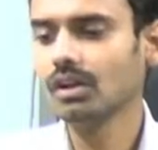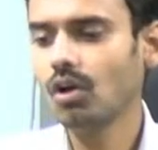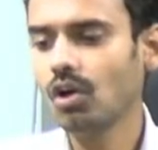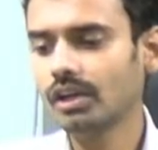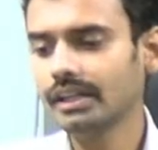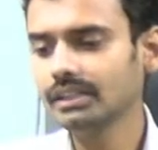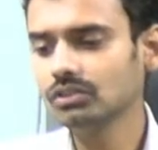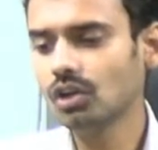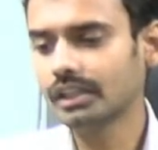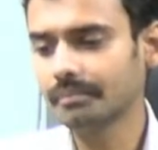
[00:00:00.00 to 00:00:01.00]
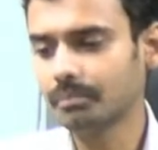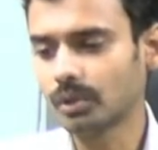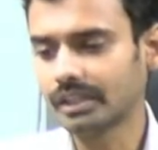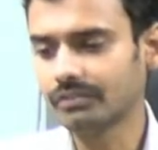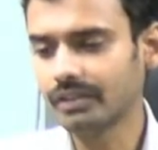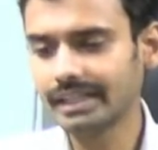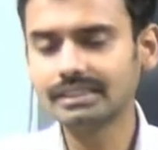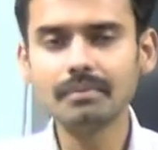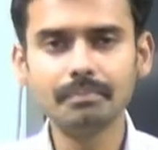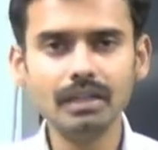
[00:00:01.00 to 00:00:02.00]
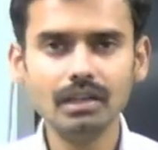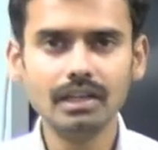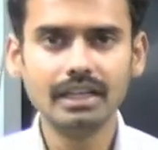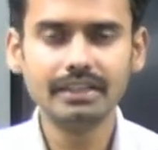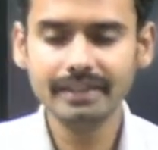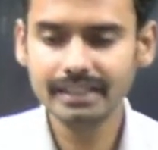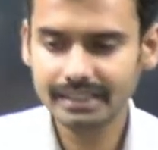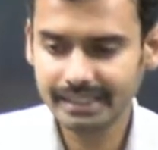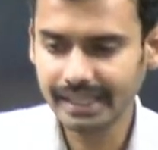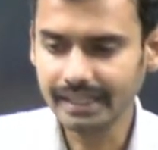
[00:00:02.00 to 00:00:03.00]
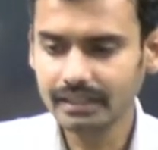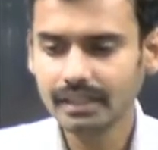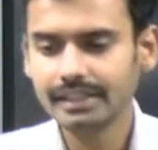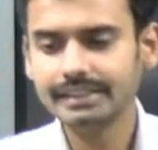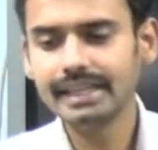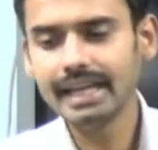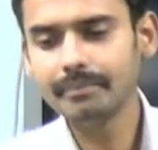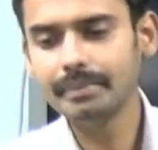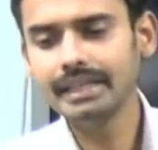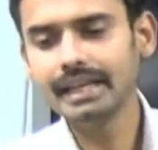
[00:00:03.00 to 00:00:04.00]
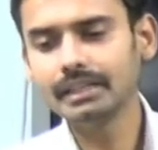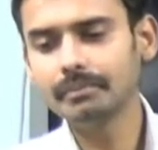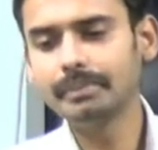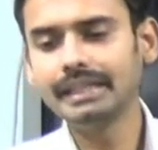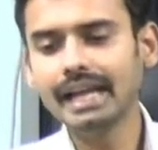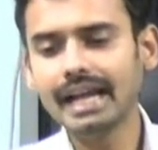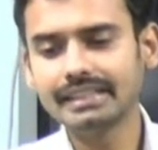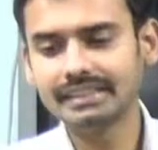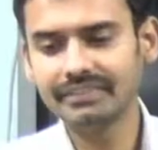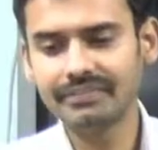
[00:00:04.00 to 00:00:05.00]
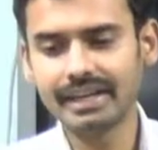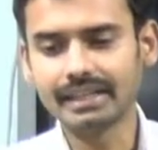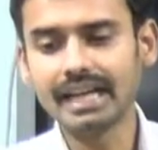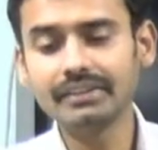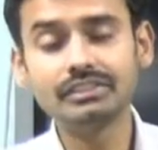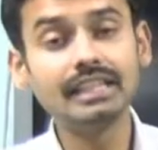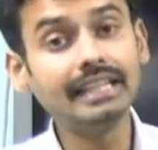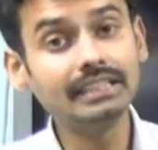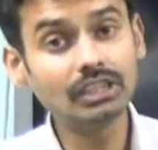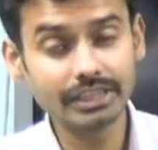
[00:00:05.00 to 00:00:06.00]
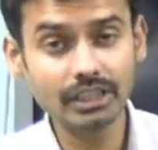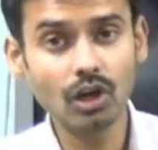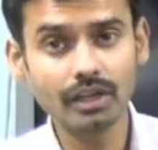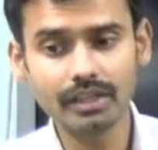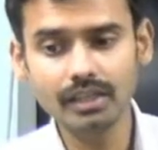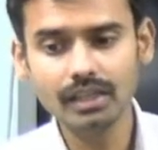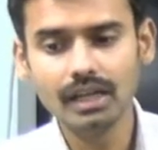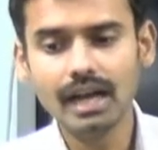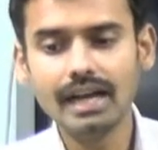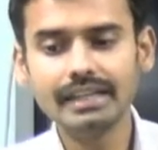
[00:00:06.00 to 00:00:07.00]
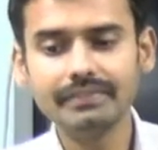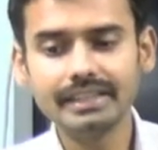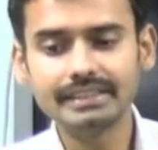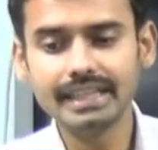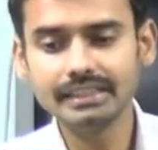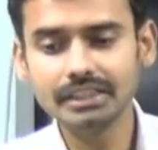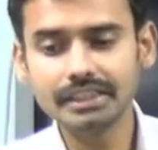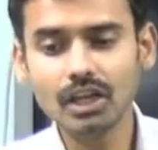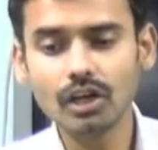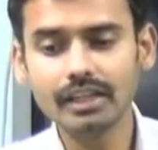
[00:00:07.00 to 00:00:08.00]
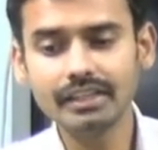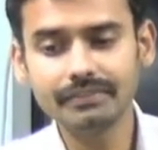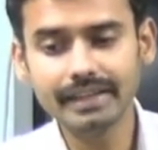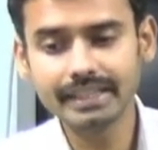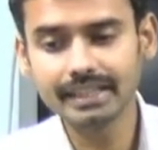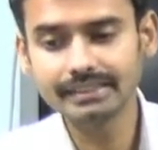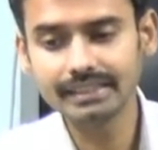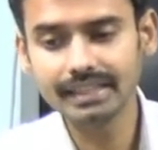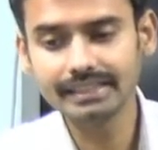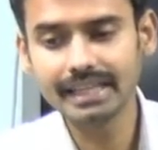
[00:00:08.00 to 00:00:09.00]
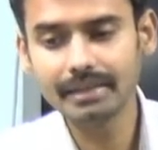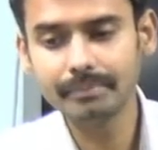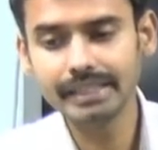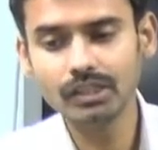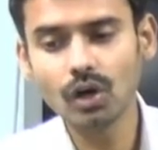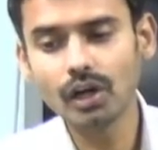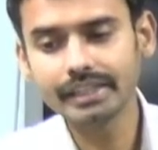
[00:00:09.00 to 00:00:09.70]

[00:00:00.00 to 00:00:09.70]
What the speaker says: Order is not important. For example, if I take AB and BA as different, I have changed the order, and if I change the order, if I consider AB not